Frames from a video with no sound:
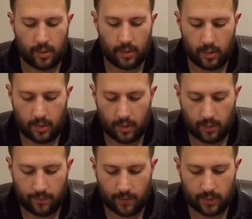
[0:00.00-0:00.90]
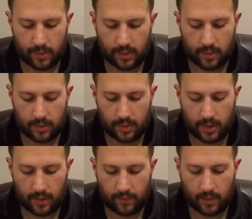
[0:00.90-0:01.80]
the first
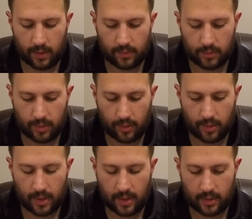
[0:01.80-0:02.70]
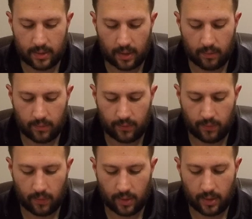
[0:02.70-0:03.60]
set of cuts was 38, the second was
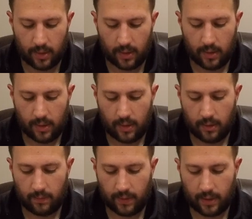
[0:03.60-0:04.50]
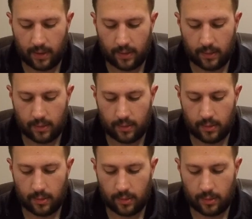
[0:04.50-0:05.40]
40. If I
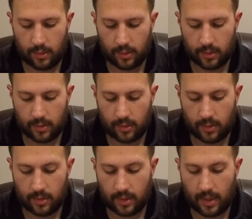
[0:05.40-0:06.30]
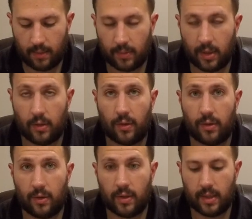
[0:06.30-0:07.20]
just stopped at the
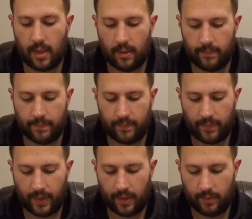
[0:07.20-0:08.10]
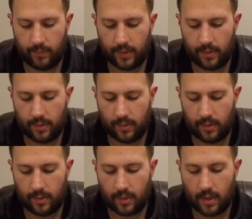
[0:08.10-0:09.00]
38 and we
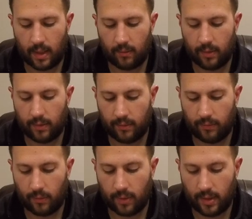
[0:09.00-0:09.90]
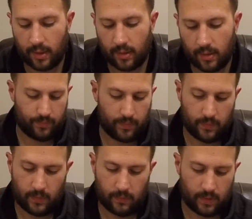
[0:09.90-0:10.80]
got rid of the 40,
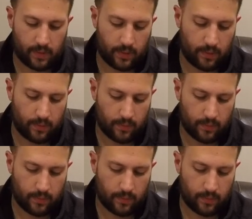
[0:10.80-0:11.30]
let's see,